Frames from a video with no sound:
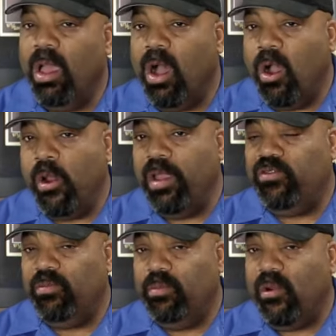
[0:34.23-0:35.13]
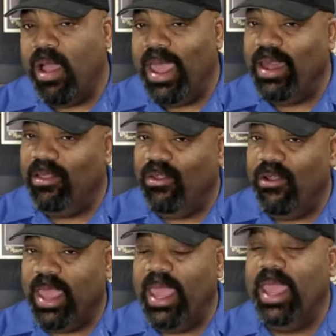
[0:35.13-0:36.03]
orange brined
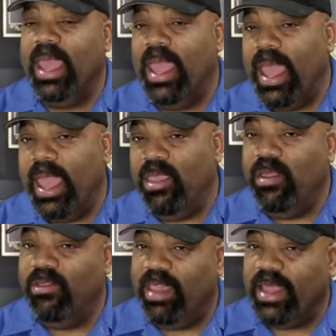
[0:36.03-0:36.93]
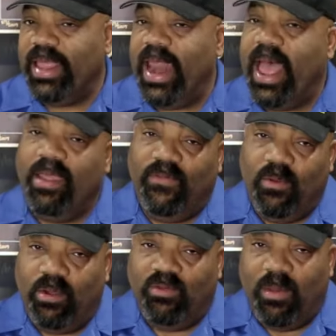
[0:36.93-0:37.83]
turkey, and you can check that out if
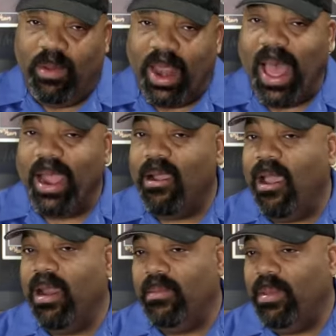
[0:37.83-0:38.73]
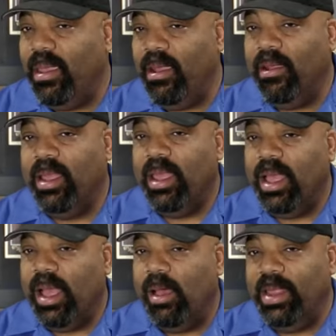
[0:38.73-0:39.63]
you want to. I'll put an iCard up here.
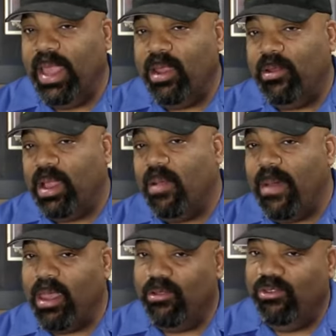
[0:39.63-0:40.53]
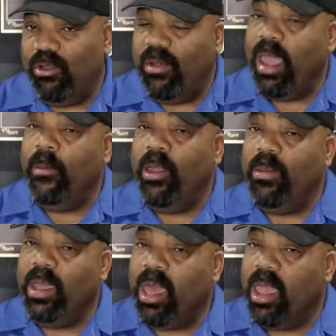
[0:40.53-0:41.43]
We did it on the Kamado Joe, and we're
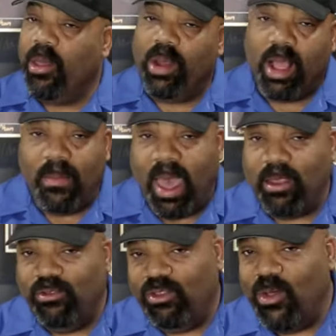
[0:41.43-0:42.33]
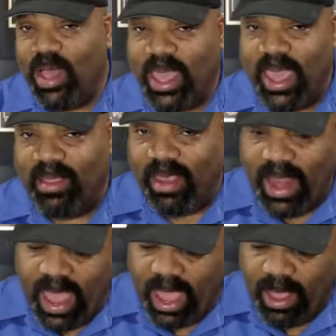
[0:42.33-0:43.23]
going to be cooking on the Kamado Joe again
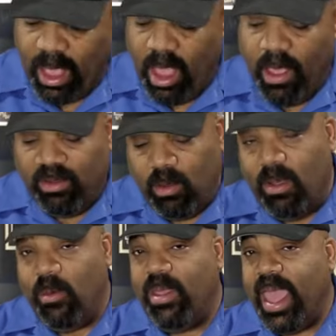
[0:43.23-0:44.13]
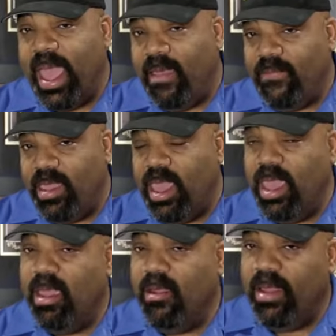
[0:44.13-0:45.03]
today. So what we have
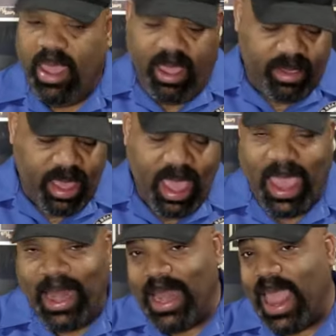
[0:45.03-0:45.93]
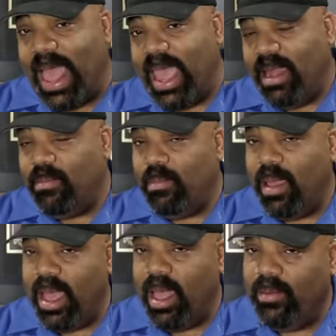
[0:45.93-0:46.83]
here is a
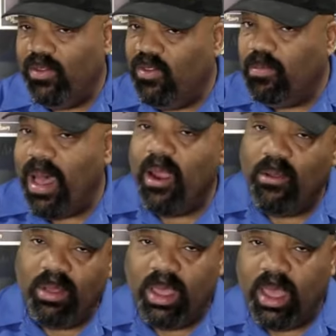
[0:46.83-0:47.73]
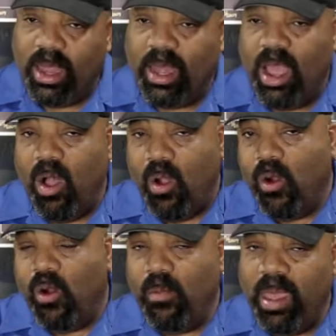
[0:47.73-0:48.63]
9-pound spiral cut
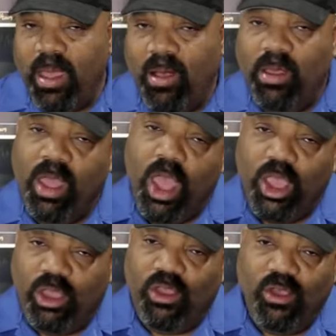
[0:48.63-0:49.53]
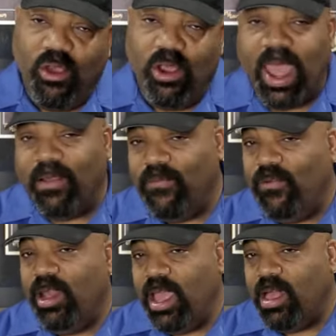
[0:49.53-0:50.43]
Hormel cured and
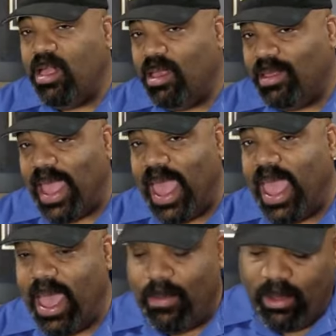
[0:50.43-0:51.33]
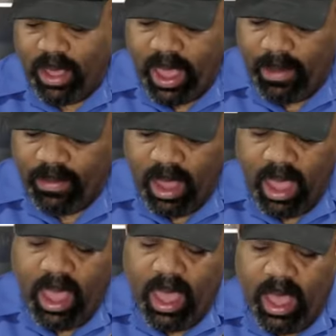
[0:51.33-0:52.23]
fully cooked ham, okay?
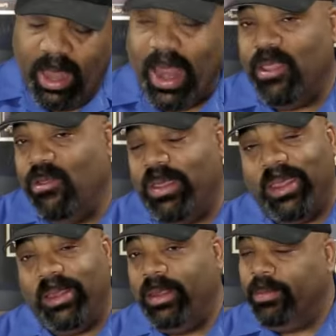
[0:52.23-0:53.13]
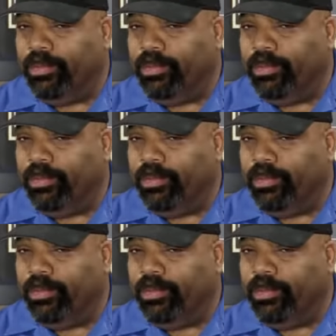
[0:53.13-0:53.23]
Now you can